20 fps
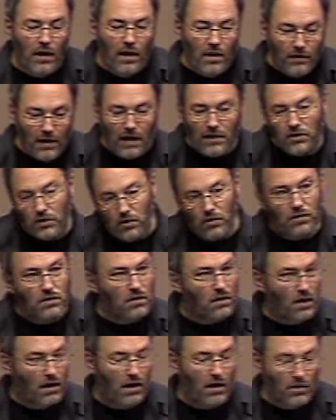That's used
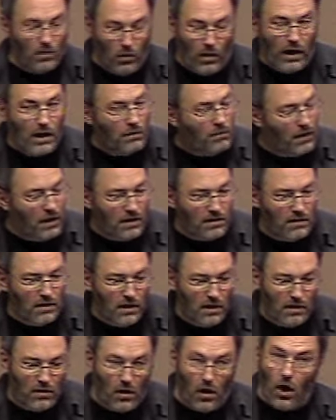quite a bit
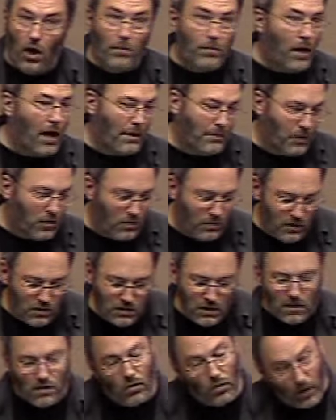in all popular
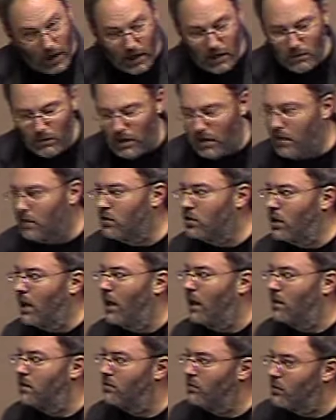music, quite a bit in
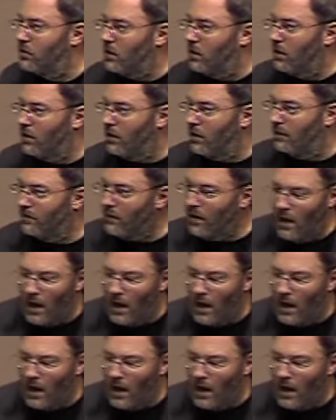jazz particularly.